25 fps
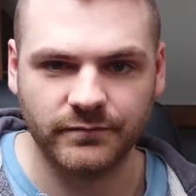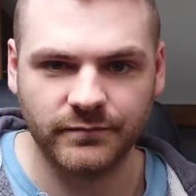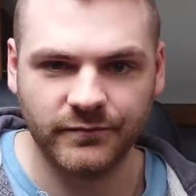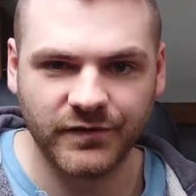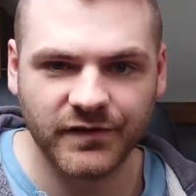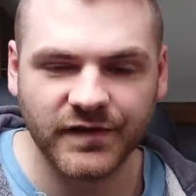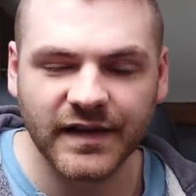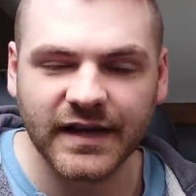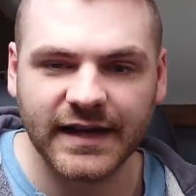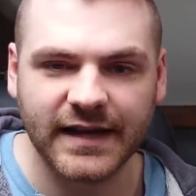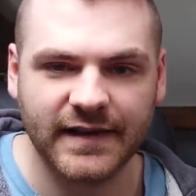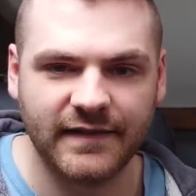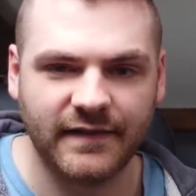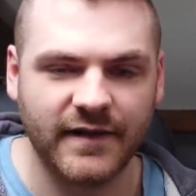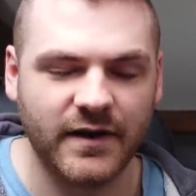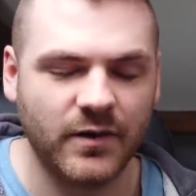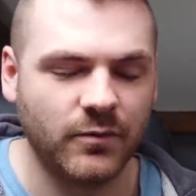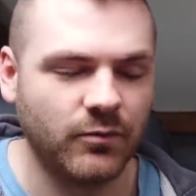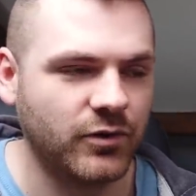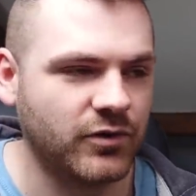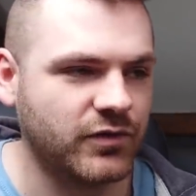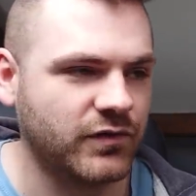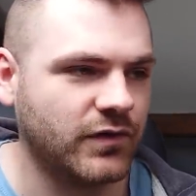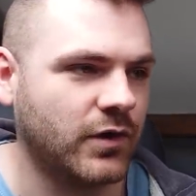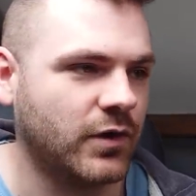Stick in there
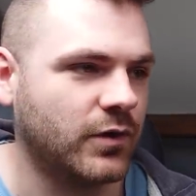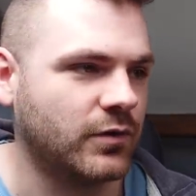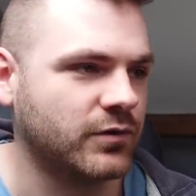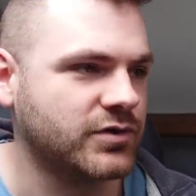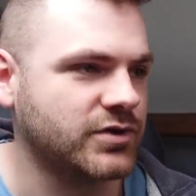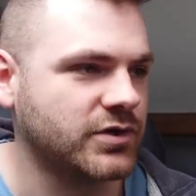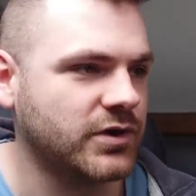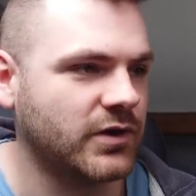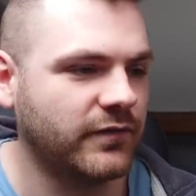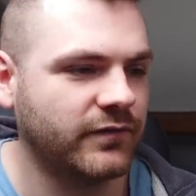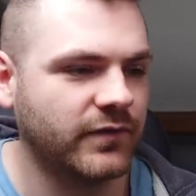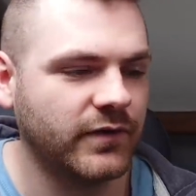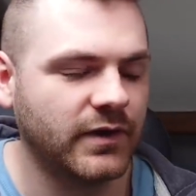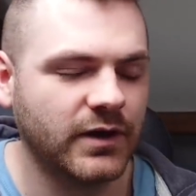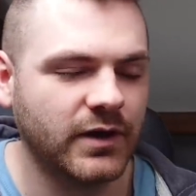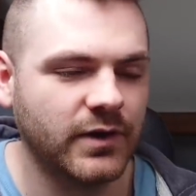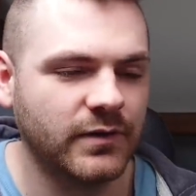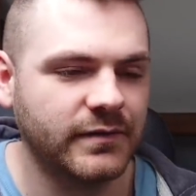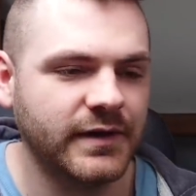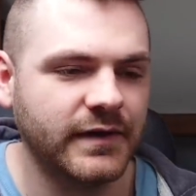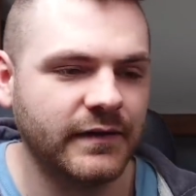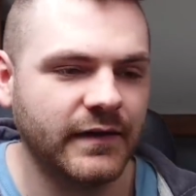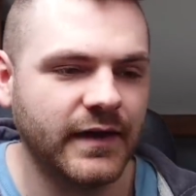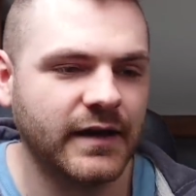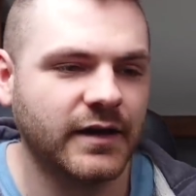and watch the whole show. I feel like
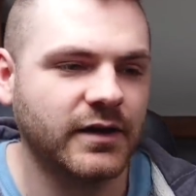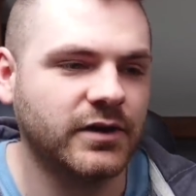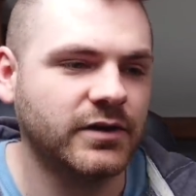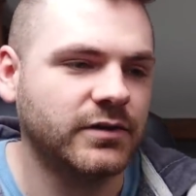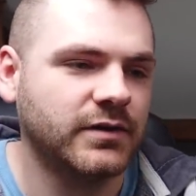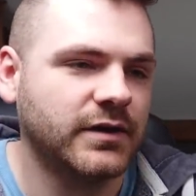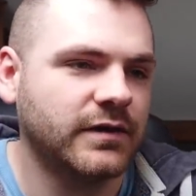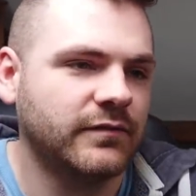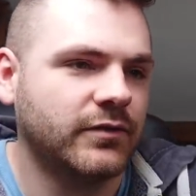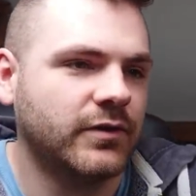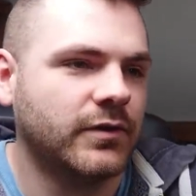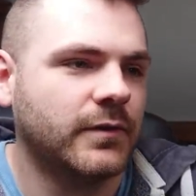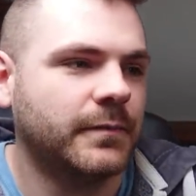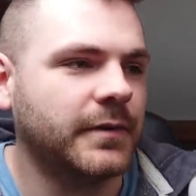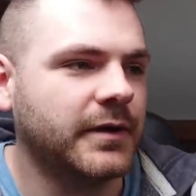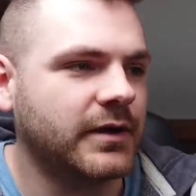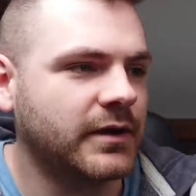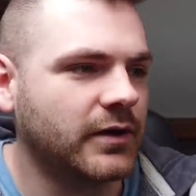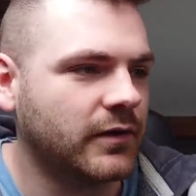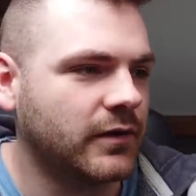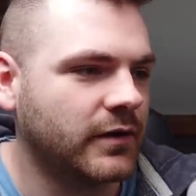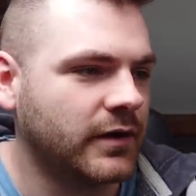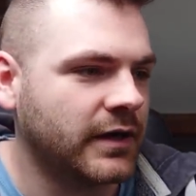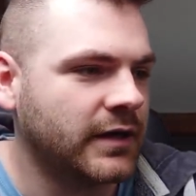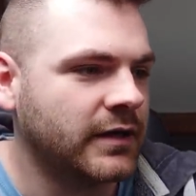only then can you give your
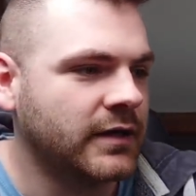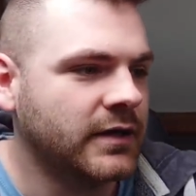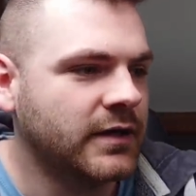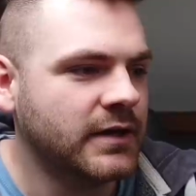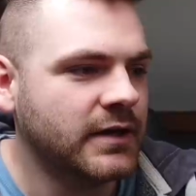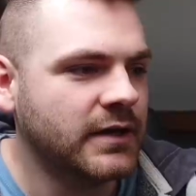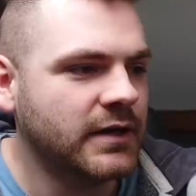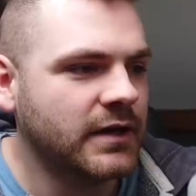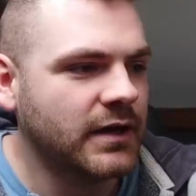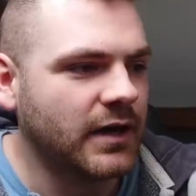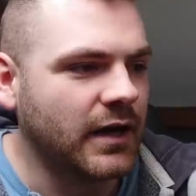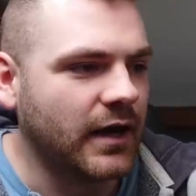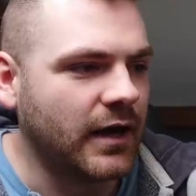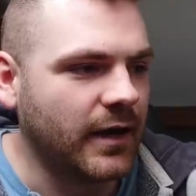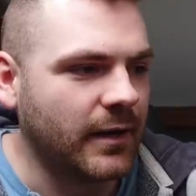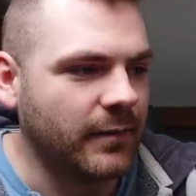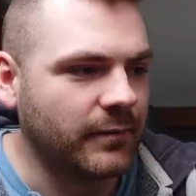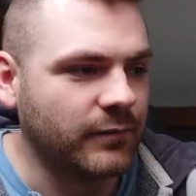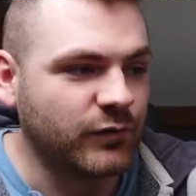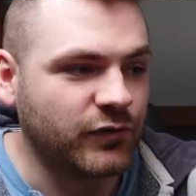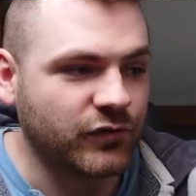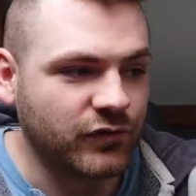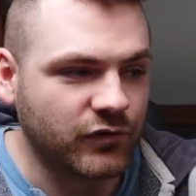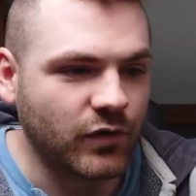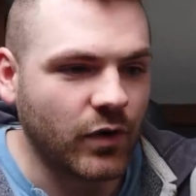opinion on it
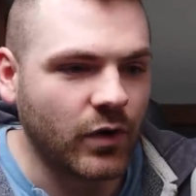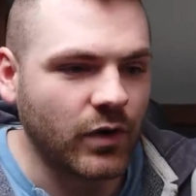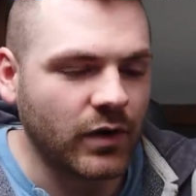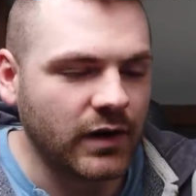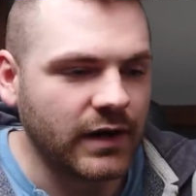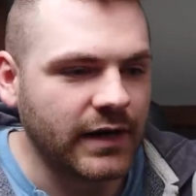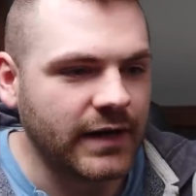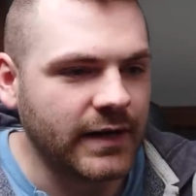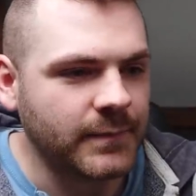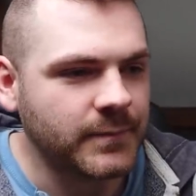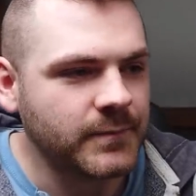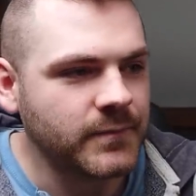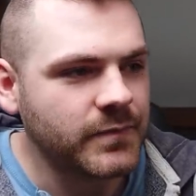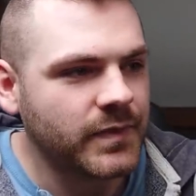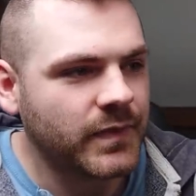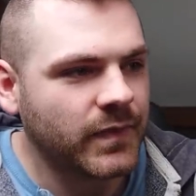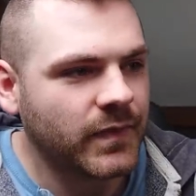strongly.